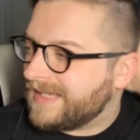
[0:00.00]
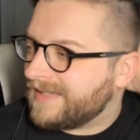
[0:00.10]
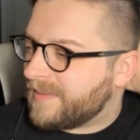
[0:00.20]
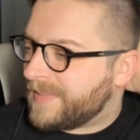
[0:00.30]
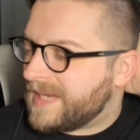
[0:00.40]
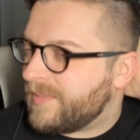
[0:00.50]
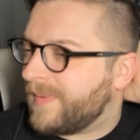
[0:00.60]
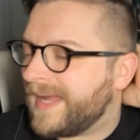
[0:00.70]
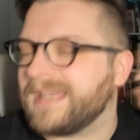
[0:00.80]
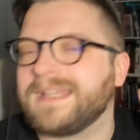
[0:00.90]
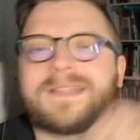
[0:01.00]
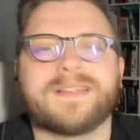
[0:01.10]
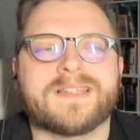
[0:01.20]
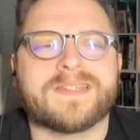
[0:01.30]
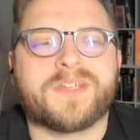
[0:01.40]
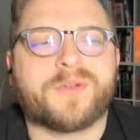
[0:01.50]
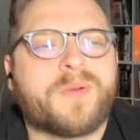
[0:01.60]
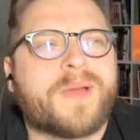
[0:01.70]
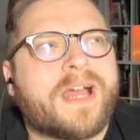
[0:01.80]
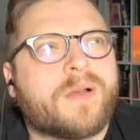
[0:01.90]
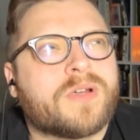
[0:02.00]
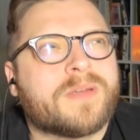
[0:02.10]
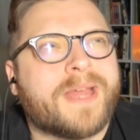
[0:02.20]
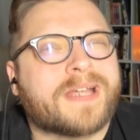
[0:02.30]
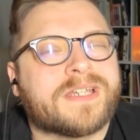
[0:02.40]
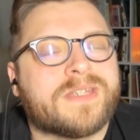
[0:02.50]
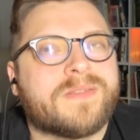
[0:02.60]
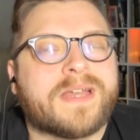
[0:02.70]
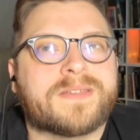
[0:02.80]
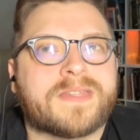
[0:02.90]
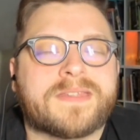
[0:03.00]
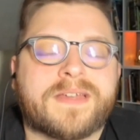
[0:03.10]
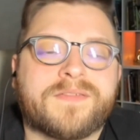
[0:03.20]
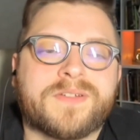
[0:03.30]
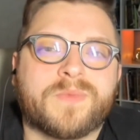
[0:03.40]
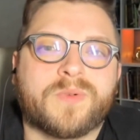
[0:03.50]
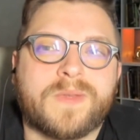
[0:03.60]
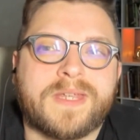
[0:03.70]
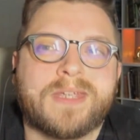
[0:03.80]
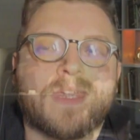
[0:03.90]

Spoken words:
the people behind Godzilla Zero Hour back in 2007, where we